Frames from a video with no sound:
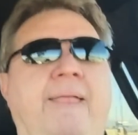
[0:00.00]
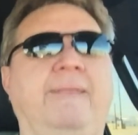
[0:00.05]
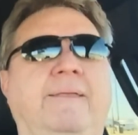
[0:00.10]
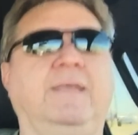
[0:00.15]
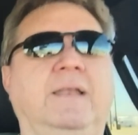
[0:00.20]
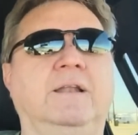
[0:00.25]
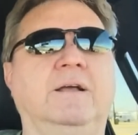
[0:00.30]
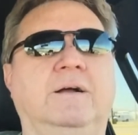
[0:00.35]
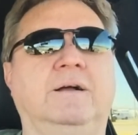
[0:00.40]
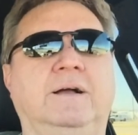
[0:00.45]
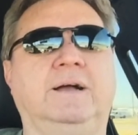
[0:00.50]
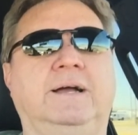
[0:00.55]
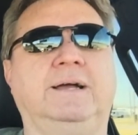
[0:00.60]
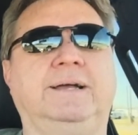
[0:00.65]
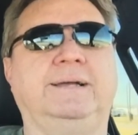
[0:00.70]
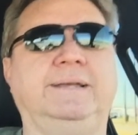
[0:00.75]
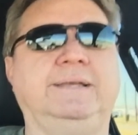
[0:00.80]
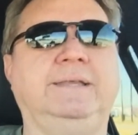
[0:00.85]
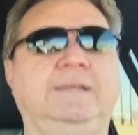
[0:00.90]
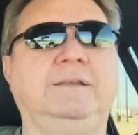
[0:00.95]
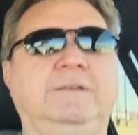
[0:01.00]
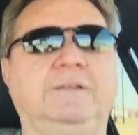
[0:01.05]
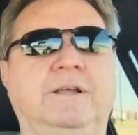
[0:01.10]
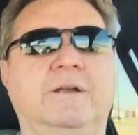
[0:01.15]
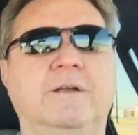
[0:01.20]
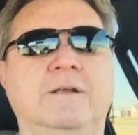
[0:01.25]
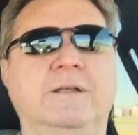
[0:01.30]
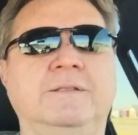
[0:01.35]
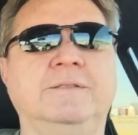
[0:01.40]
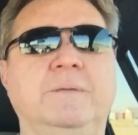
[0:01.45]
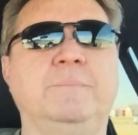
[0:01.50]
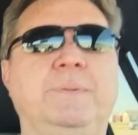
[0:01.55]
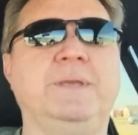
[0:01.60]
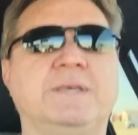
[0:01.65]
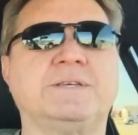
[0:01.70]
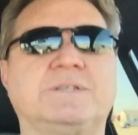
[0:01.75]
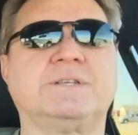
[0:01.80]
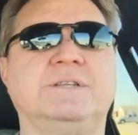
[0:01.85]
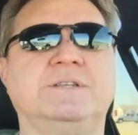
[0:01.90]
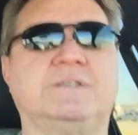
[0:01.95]
you know, they're in the
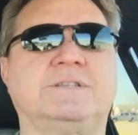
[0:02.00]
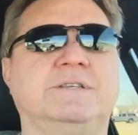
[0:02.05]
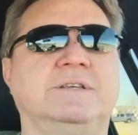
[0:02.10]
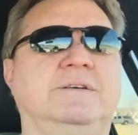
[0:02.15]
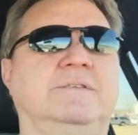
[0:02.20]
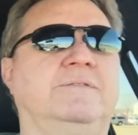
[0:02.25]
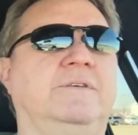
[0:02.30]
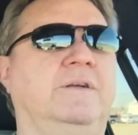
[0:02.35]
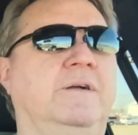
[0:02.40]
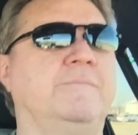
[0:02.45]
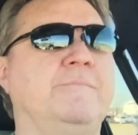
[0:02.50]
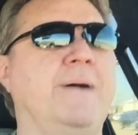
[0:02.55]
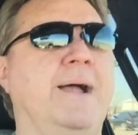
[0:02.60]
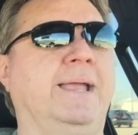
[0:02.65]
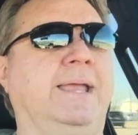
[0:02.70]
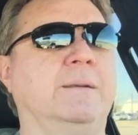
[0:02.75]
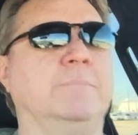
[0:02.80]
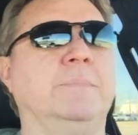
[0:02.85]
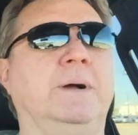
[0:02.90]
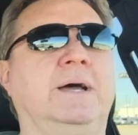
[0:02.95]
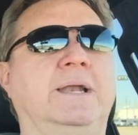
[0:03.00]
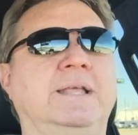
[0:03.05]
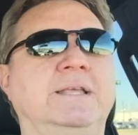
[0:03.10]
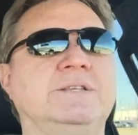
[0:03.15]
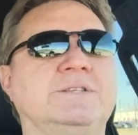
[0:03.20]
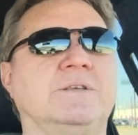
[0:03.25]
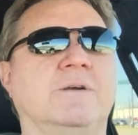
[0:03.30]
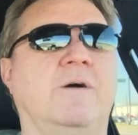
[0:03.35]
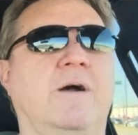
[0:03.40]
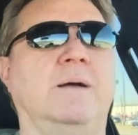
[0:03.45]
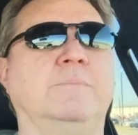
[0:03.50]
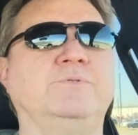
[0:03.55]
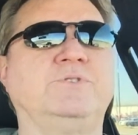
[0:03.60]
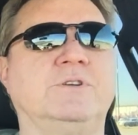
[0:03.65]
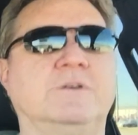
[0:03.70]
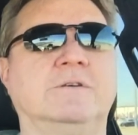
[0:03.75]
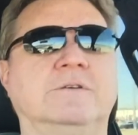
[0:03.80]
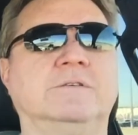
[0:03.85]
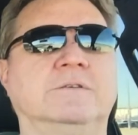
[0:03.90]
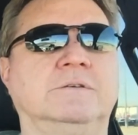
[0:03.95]
business of making money, so I'm
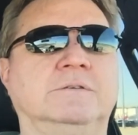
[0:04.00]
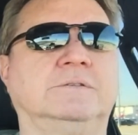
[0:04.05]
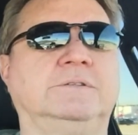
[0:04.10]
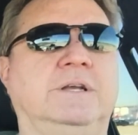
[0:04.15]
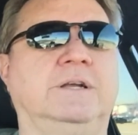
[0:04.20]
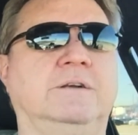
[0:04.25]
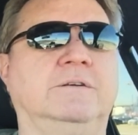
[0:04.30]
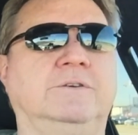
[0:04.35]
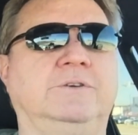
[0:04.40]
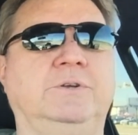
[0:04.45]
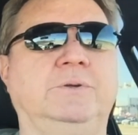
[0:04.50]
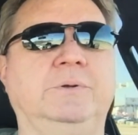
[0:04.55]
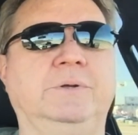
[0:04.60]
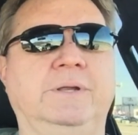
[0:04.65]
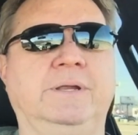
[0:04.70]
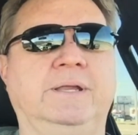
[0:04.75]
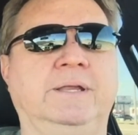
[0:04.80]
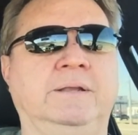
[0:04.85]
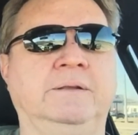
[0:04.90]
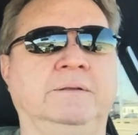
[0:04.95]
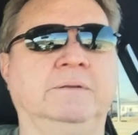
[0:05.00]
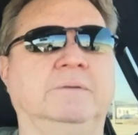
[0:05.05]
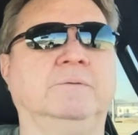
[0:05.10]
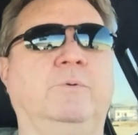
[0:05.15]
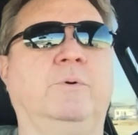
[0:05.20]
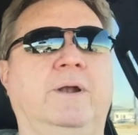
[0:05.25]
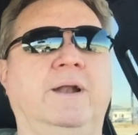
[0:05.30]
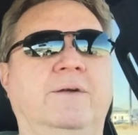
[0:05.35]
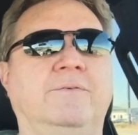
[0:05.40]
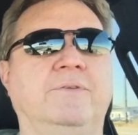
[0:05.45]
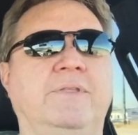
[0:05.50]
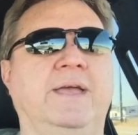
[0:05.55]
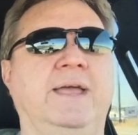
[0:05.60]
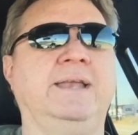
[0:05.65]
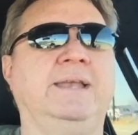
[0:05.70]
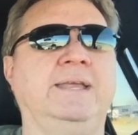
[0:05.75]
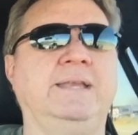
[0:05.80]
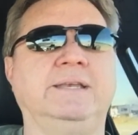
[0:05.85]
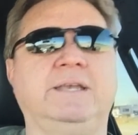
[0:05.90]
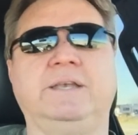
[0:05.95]
sure they're doing whatever
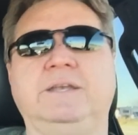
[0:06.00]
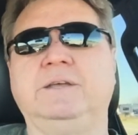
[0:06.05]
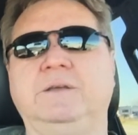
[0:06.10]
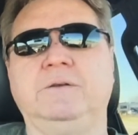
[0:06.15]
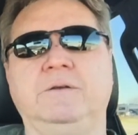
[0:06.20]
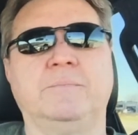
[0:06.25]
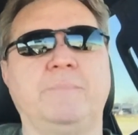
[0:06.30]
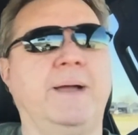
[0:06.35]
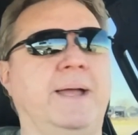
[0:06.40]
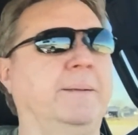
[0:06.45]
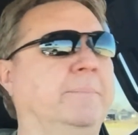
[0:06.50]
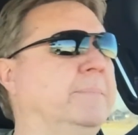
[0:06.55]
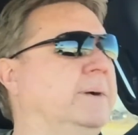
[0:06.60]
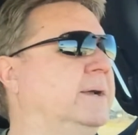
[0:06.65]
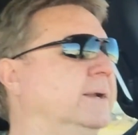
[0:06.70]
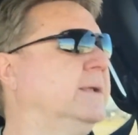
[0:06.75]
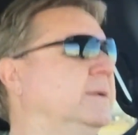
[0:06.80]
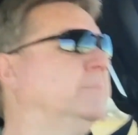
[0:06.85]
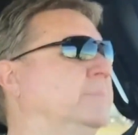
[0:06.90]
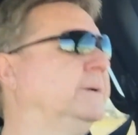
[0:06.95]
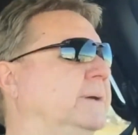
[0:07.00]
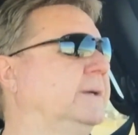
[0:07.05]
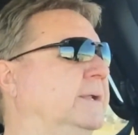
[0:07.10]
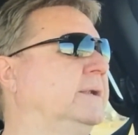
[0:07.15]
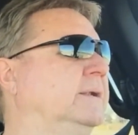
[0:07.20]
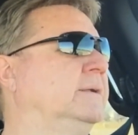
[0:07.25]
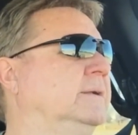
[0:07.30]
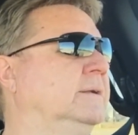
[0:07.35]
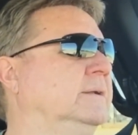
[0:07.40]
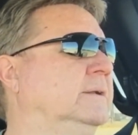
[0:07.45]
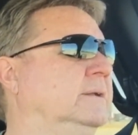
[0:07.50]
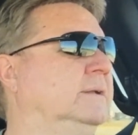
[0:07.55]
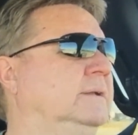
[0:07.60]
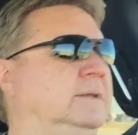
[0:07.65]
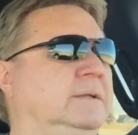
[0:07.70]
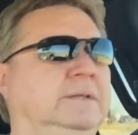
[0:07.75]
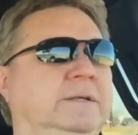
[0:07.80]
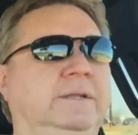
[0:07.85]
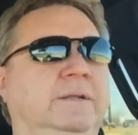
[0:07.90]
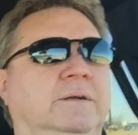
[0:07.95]
they need to do to make money. But
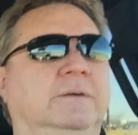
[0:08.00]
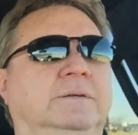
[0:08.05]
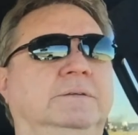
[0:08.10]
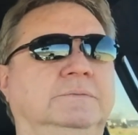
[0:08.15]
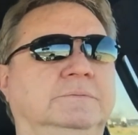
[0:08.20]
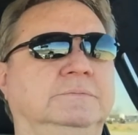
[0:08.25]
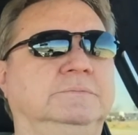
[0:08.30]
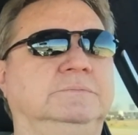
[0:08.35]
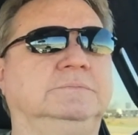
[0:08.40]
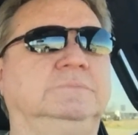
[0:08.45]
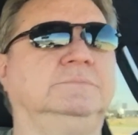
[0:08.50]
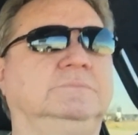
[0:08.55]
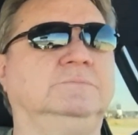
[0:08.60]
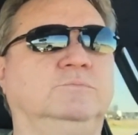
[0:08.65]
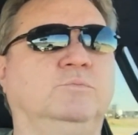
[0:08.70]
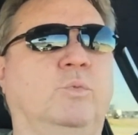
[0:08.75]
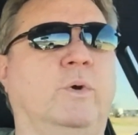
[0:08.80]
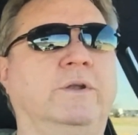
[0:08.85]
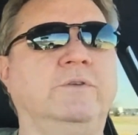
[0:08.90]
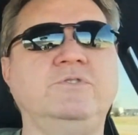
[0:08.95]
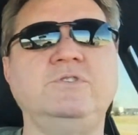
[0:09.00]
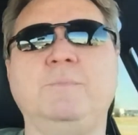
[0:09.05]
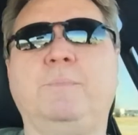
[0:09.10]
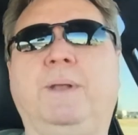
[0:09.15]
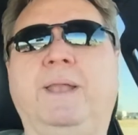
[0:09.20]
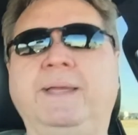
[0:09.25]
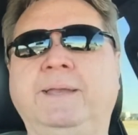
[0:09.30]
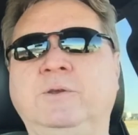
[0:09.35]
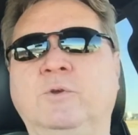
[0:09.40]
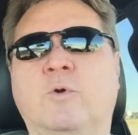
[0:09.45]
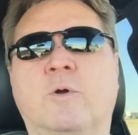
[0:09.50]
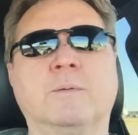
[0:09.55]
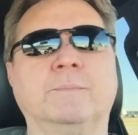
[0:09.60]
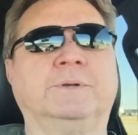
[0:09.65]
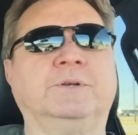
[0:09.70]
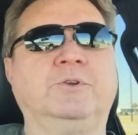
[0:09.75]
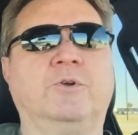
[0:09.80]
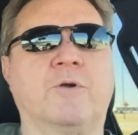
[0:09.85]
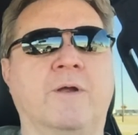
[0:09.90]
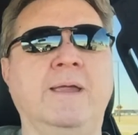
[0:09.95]
you know, why don't you play
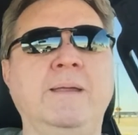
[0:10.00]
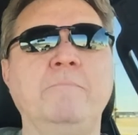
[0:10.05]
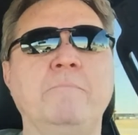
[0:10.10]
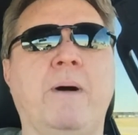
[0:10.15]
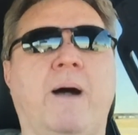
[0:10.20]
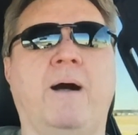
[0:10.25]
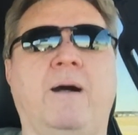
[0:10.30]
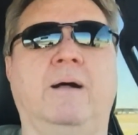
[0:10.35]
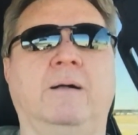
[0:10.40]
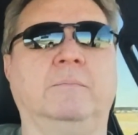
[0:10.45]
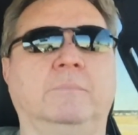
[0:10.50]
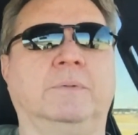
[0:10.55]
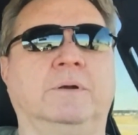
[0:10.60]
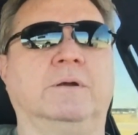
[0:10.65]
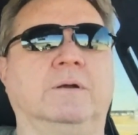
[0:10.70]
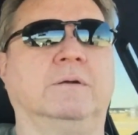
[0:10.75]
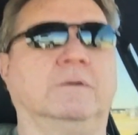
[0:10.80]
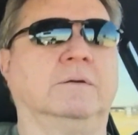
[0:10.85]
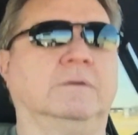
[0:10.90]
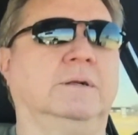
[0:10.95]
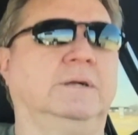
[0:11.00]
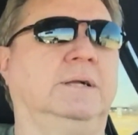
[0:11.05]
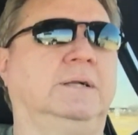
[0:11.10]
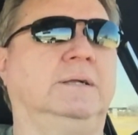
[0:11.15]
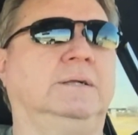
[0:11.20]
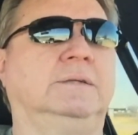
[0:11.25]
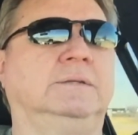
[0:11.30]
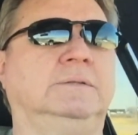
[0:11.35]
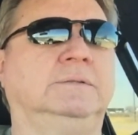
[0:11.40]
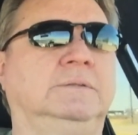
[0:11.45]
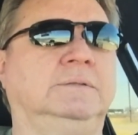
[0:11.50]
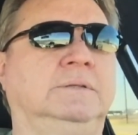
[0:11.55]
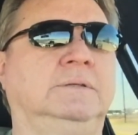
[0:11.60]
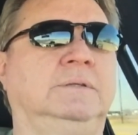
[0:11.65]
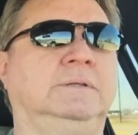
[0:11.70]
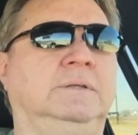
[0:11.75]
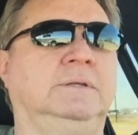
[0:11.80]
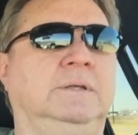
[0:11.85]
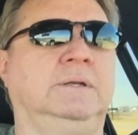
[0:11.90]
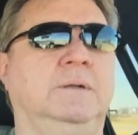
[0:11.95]
Norman Greenbaum, or
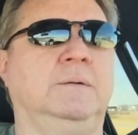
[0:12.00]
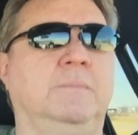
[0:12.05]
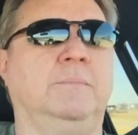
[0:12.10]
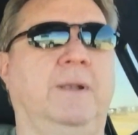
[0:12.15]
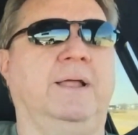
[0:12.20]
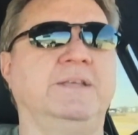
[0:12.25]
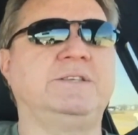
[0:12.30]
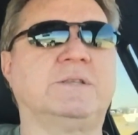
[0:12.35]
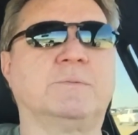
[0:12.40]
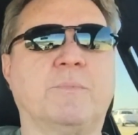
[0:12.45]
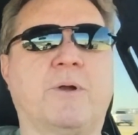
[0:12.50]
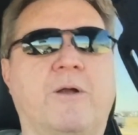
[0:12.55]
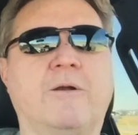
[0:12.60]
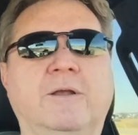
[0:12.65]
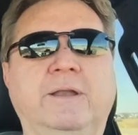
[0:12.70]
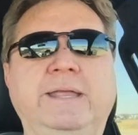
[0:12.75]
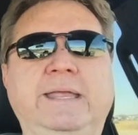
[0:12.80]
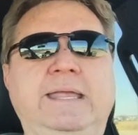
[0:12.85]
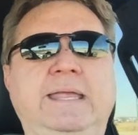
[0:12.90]
play some early